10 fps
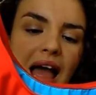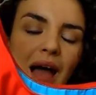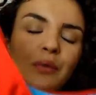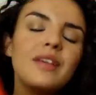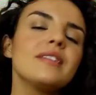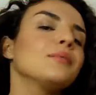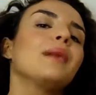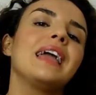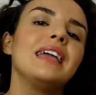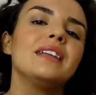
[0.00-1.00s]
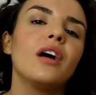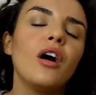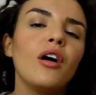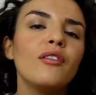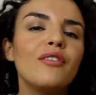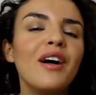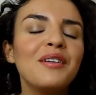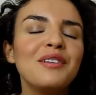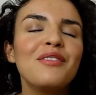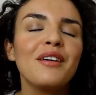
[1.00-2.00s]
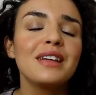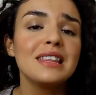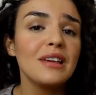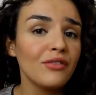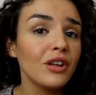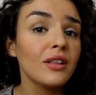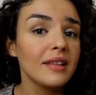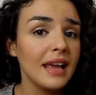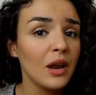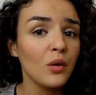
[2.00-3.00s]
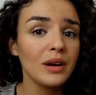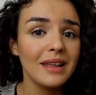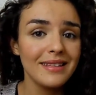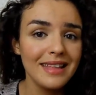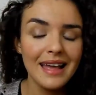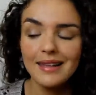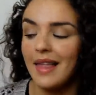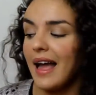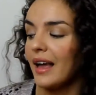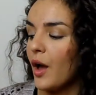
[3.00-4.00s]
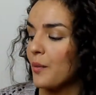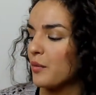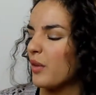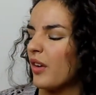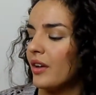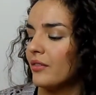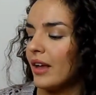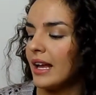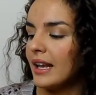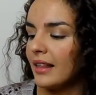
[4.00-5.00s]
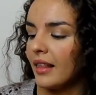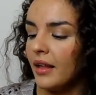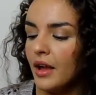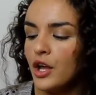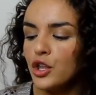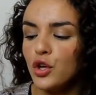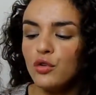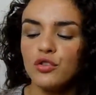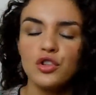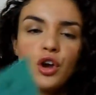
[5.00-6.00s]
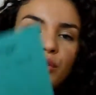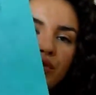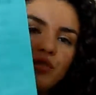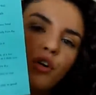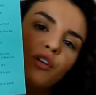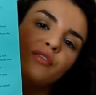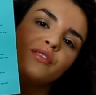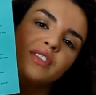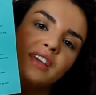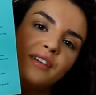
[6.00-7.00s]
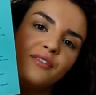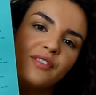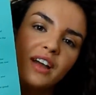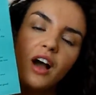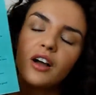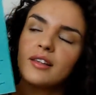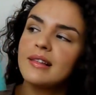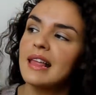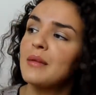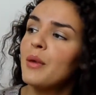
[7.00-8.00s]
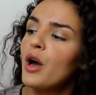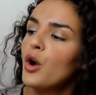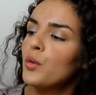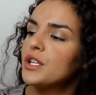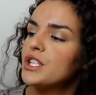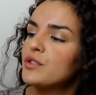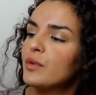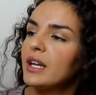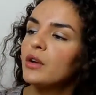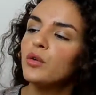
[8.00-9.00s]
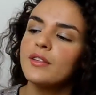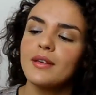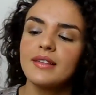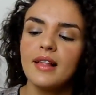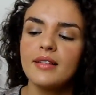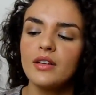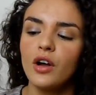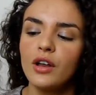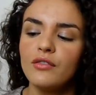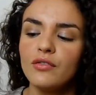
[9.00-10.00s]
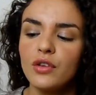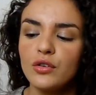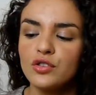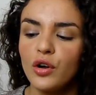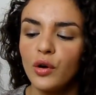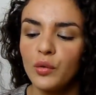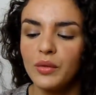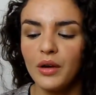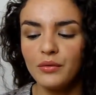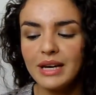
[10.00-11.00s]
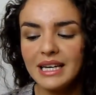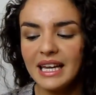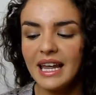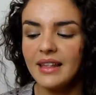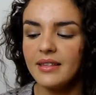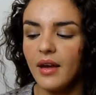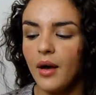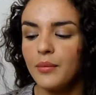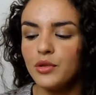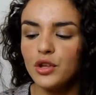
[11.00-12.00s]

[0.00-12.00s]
how these are made are very, very difficult to get on. It states that it comes with kind of like a little do's and don'ts of the Figure Hugger slip, which is really cool. So it tells you kind of don't try it on without reading it,